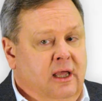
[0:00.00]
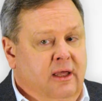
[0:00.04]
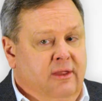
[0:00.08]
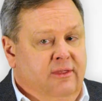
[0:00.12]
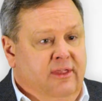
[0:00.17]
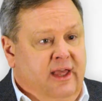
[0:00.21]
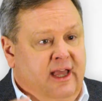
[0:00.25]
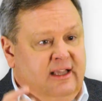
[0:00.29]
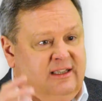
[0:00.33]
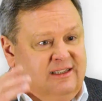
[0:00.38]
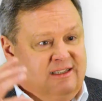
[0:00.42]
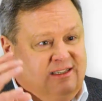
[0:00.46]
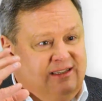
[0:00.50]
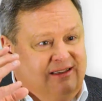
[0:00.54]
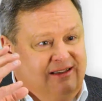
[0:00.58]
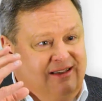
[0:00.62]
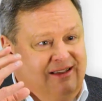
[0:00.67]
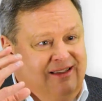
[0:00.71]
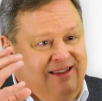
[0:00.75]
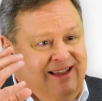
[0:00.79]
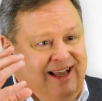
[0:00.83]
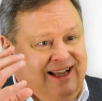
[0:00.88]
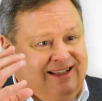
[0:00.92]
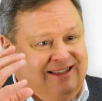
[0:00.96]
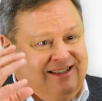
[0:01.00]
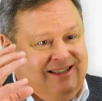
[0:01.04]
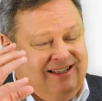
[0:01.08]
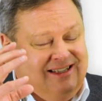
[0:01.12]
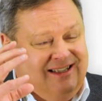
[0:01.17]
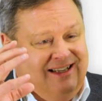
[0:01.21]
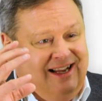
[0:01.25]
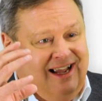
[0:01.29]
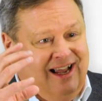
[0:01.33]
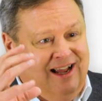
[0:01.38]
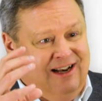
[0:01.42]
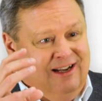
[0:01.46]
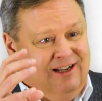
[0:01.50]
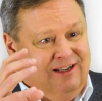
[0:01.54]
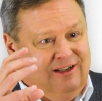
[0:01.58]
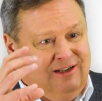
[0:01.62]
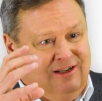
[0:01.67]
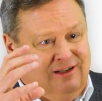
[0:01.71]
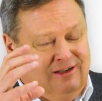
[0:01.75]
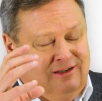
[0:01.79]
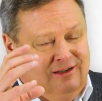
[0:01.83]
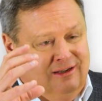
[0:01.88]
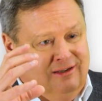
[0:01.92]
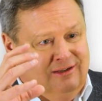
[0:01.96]
that
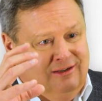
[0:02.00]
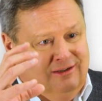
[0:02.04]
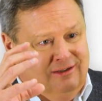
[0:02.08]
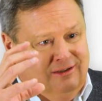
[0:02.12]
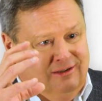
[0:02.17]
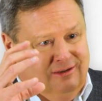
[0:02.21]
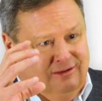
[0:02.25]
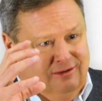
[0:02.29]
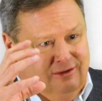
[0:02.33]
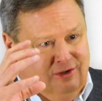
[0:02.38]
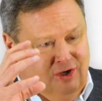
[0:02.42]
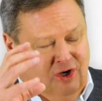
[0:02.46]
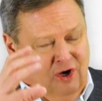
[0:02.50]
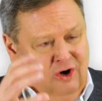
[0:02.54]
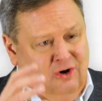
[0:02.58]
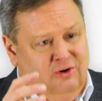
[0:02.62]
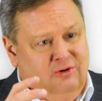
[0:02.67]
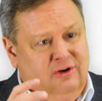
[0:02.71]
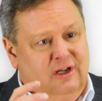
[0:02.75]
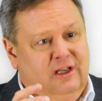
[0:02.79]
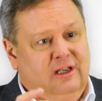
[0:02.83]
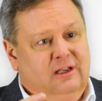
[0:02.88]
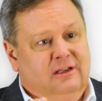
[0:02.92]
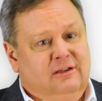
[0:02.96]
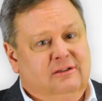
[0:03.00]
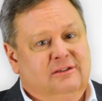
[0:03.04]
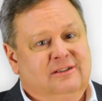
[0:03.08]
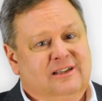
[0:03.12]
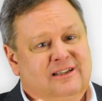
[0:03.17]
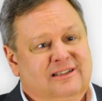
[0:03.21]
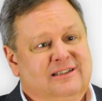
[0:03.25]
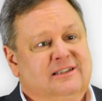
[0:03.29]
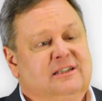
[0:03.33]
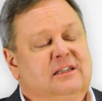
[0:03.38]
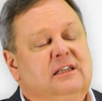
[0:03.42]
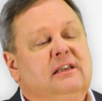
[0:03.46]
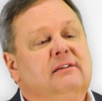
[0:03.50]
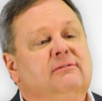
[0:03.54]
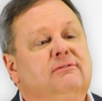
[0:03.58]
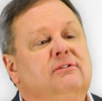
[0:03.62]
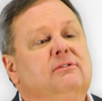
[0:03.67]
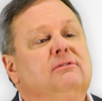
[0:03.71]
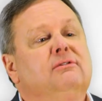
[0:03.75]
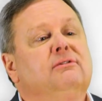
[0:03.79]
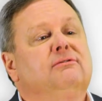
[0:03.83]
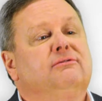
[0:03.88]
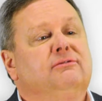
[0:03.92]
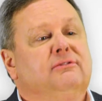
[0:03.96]
static coding doesn't give
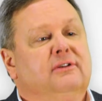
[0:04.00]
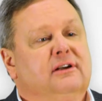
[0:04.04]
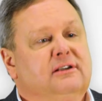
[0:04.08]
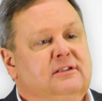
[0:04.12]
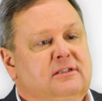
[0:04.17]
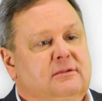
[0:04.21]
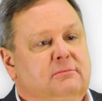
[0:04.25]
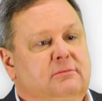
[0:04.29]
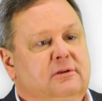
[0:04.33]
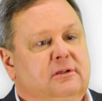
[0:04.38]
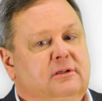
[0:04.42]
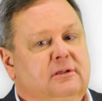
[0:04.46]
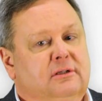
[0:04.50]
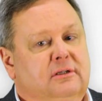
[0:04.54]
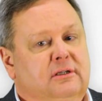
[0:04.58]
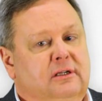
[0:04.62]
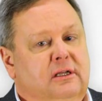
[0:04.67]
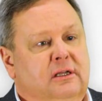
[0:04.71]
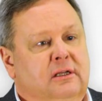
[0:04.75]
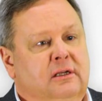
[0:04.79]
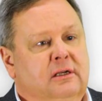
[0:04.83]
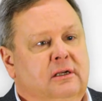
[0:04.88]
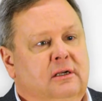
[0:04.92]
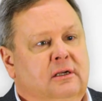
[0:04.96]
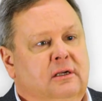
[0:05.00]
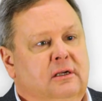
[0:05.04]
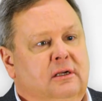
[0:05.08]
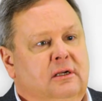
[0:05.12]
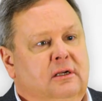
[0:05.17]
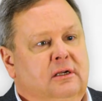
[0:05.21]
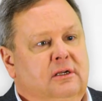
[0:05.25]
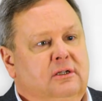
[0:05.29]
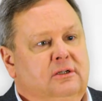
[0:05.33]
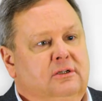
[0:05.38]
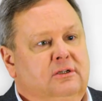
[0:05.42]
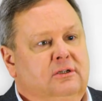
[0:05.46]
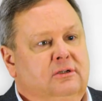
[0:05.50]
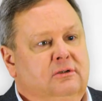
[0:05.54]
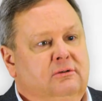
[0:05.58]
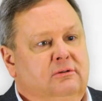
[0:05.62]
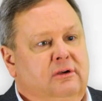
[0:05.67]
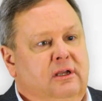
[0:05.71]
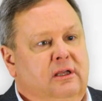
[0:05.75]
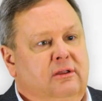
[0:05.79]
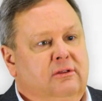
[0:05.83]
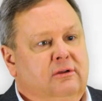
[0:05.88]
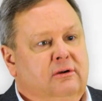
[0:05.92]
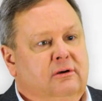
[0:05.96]
you the flexibility to
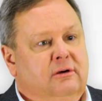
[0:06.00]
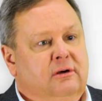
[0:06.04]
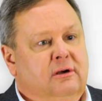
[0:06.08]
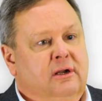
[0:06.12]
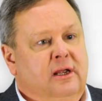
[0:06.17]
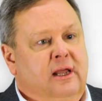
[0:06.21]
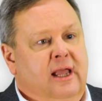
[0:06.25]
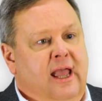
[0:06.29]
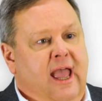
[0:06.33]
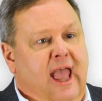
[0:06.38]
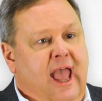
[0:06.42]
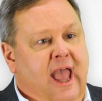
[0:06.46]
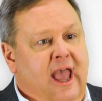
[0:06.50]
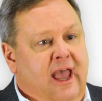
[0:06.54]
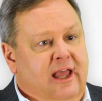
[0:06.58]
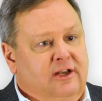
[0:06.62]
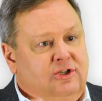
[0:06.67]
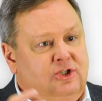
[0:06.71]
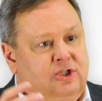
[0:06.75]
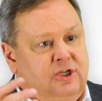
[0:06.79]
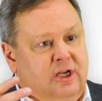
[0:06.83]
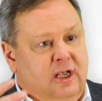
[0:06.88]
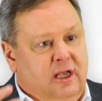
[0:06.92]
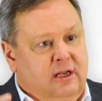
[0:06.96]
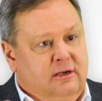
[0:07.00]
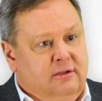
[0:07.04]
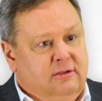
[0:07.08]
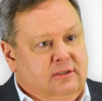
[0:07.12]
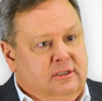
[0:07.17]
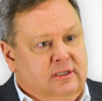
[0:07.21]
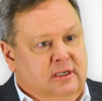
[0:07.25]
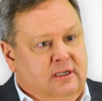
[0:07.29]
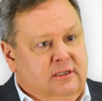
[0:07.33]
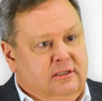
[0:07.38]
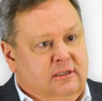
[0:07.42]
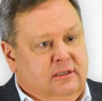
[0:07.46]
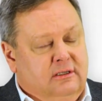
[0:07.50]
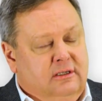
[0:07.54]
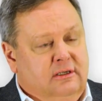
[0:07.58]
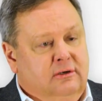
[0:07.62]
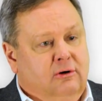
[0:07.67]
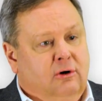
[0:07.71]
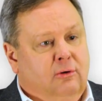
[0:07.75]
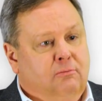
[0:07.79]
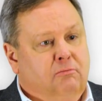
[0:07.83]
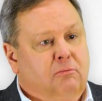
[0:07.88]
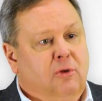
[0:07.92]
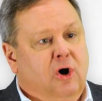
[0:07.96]
either add channels easily
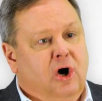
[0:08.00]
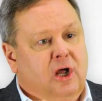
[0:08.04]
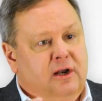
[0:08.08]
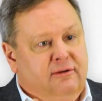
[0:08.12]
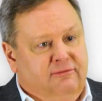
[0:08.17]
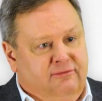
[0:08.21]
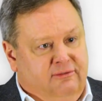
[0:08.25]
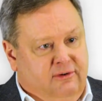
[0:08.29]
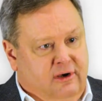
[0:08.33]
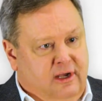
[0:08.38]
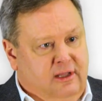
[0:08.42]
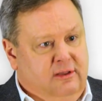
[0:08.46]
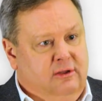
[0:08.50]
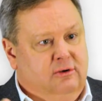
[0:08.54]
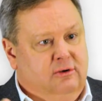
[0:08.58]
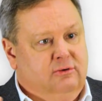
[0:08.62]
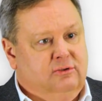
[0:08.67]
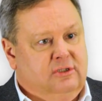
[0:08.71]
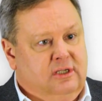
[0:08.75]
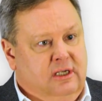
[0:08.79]
or modify those